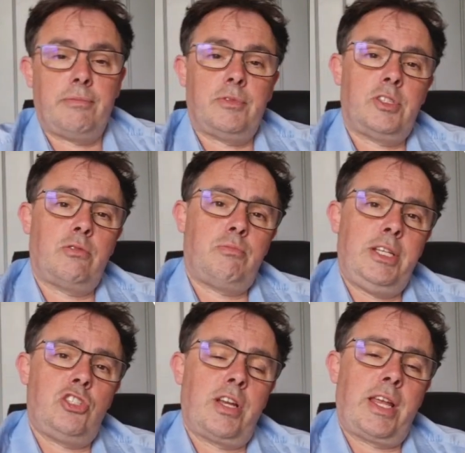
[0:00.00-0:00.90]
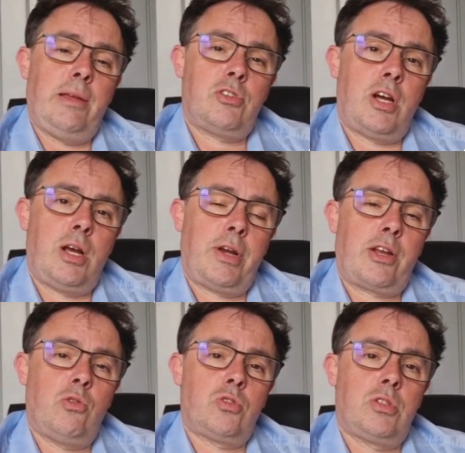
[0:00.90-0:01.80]
So please try and keep time
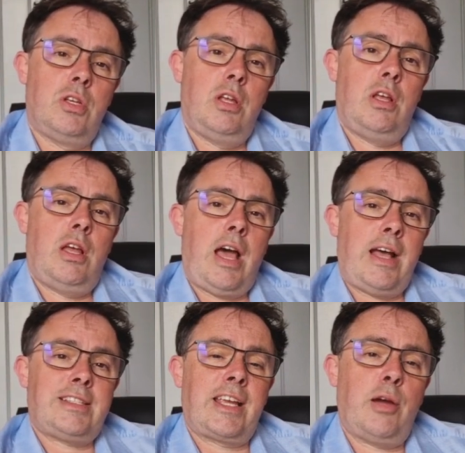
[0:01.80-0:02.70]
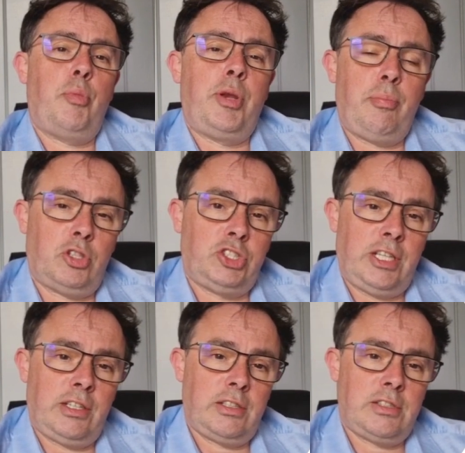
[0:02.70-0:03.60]
records at a company
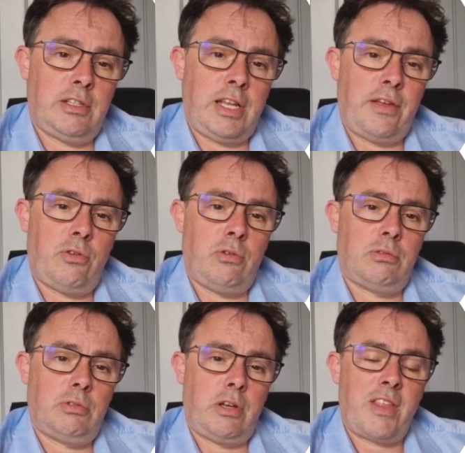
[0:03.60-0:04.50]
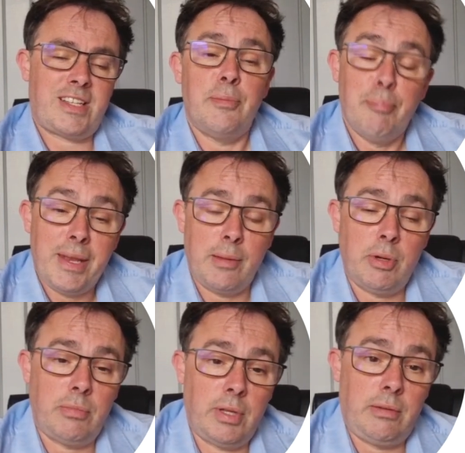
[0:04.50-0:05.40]
project level. That's the
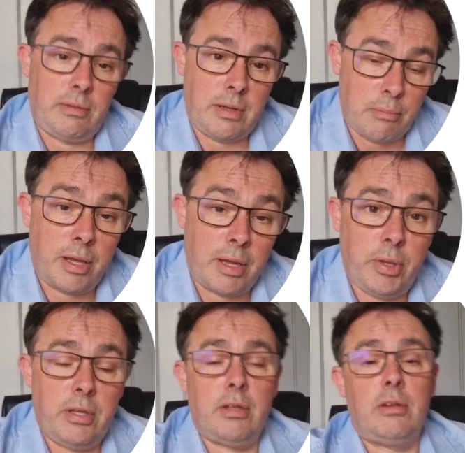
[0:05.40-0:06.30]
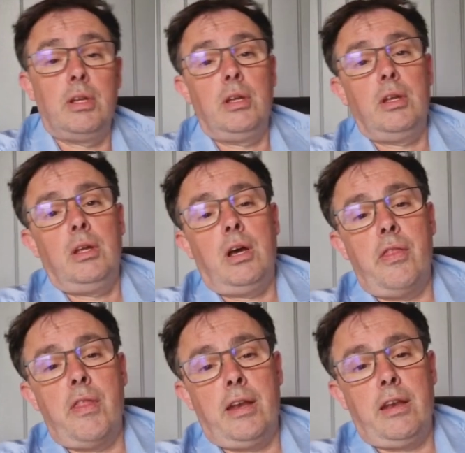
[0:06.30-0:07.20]
minimum in my opinion.
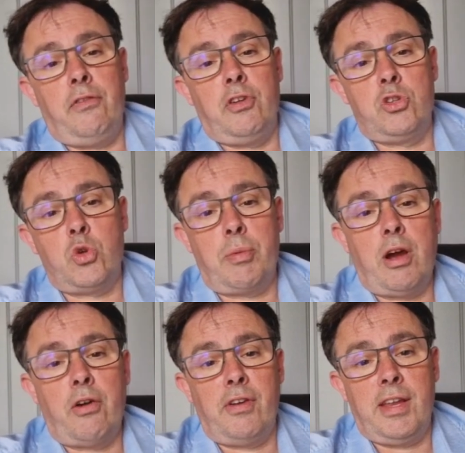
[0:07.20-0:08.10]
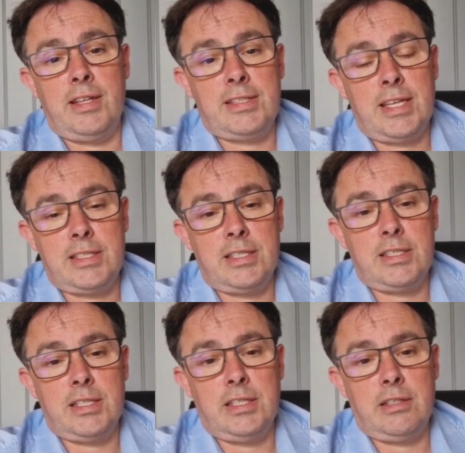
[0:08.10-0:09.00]
And then if you can talk about R&D
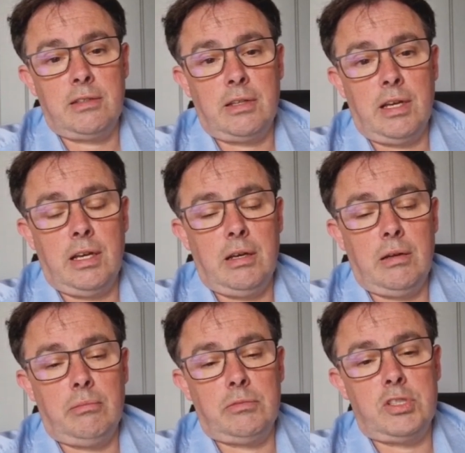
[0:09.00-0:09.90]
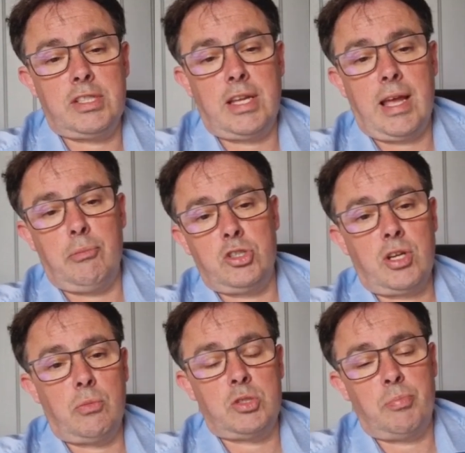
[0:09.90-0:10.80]
intensity, to say how much
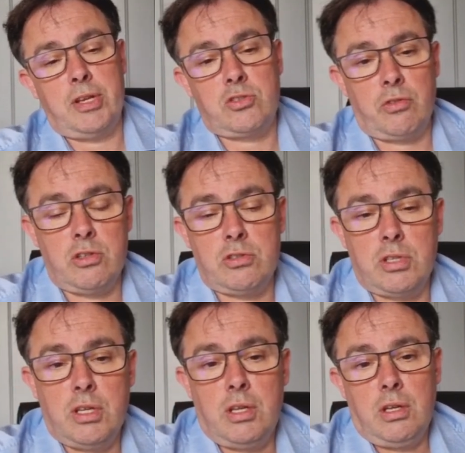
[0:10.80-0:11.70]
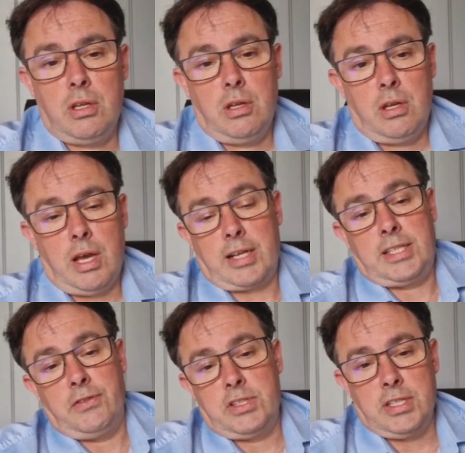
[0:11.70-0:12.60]
time was spent on those
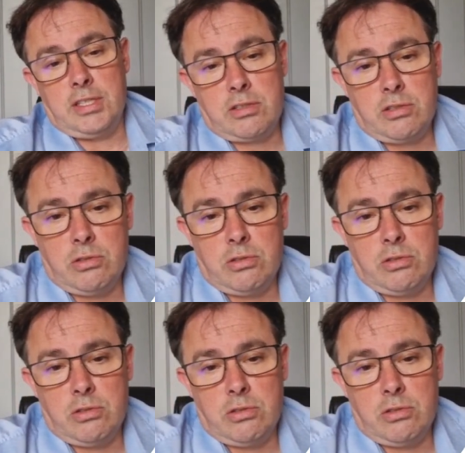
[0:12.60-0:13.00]
activities to